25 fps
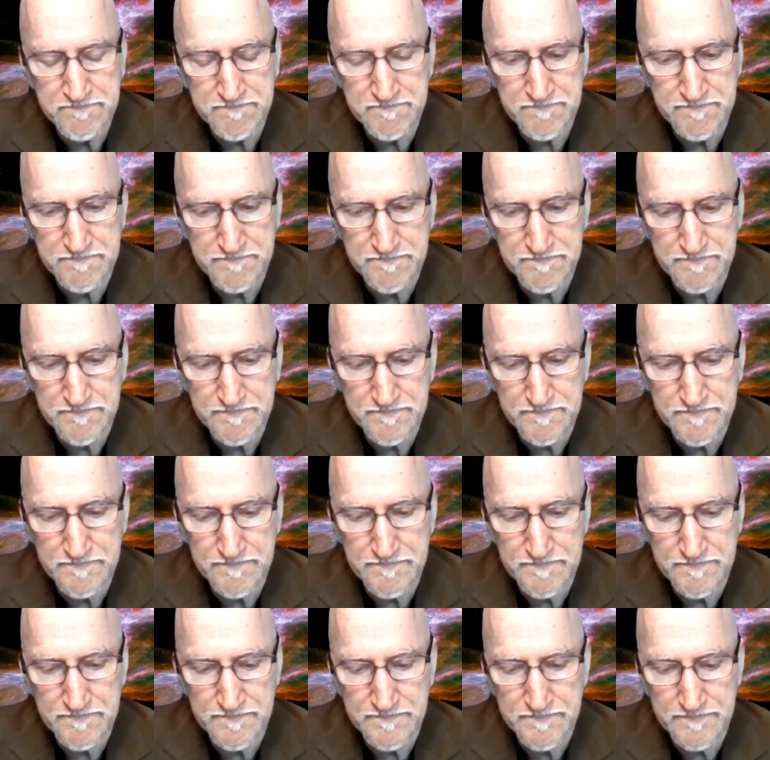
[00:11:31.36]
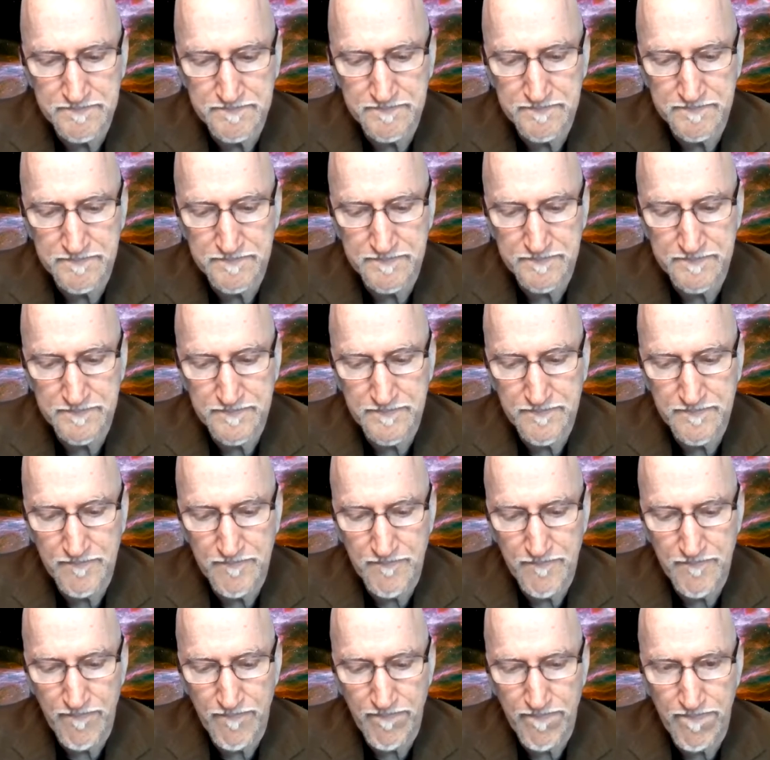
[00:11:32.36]

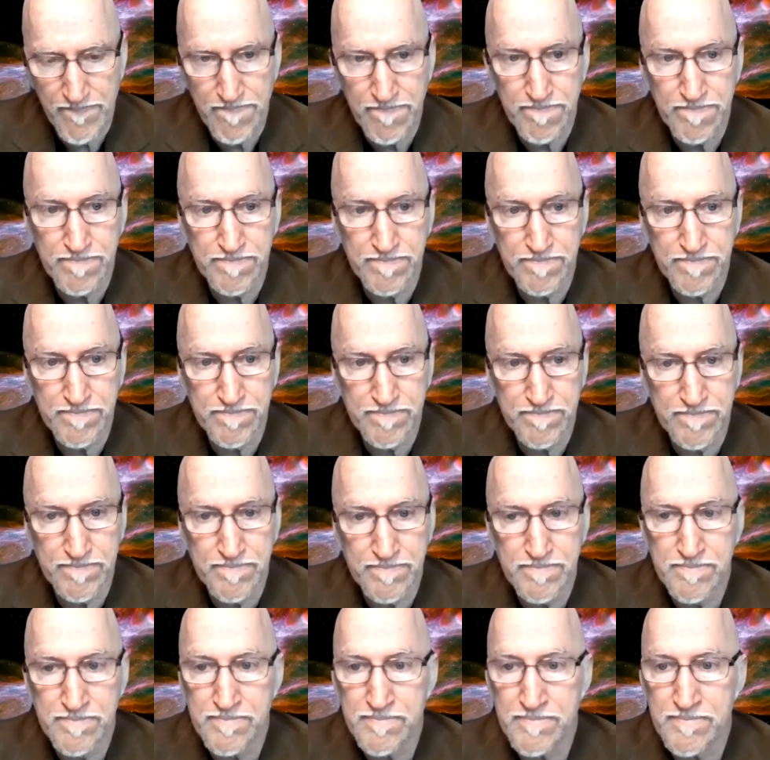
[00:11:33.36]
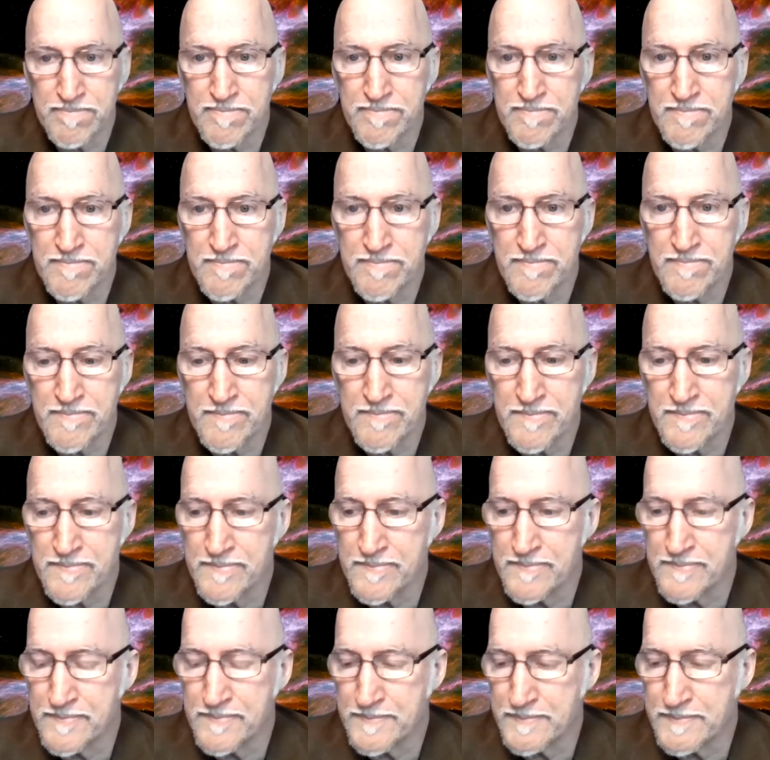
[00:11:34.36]

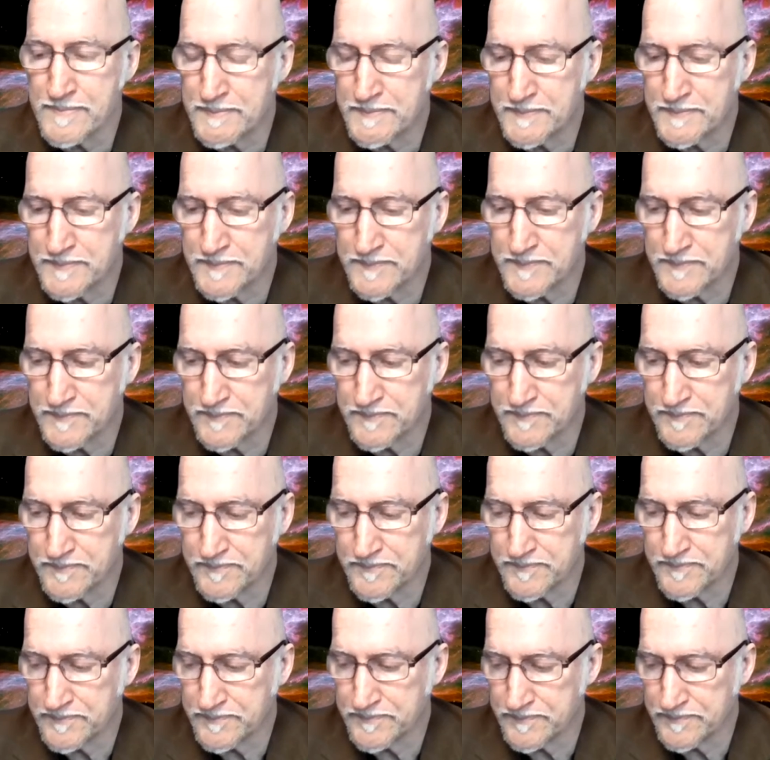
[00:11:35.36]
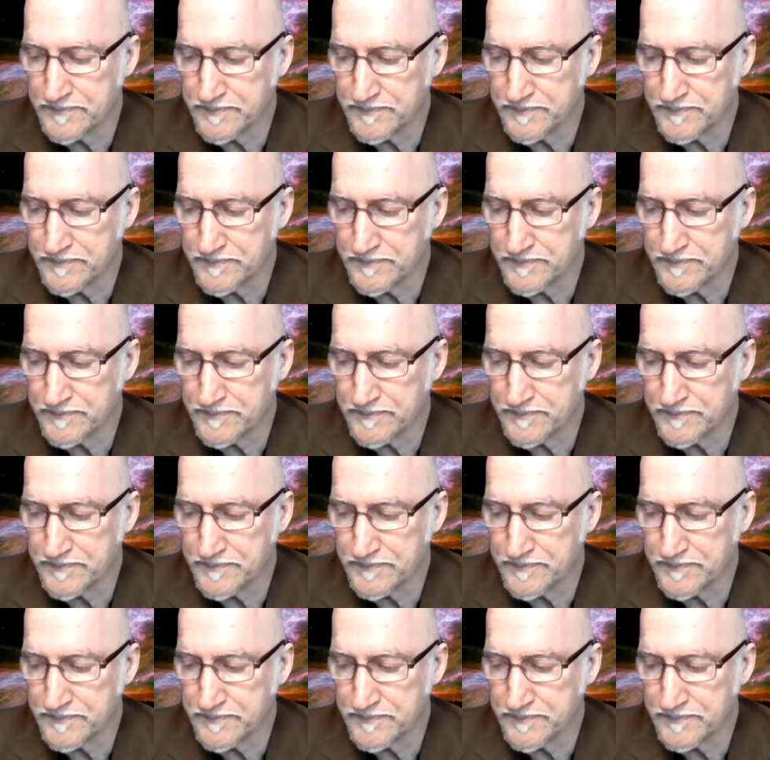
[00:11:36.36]
The person shown says nothing.